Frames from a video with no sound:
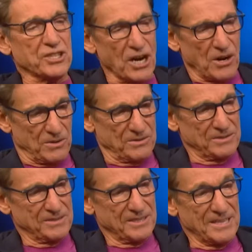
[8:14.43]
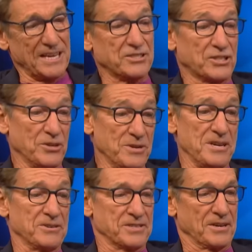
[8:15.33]
show, that's two
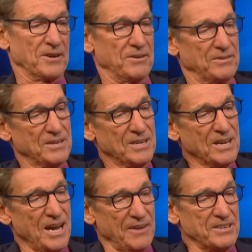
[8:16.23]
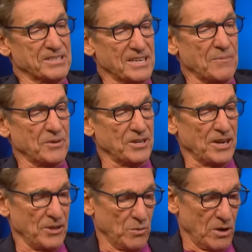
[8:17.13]
years ago. Have you slept with
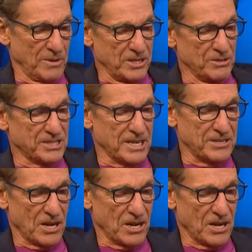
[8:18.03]
another woman? You said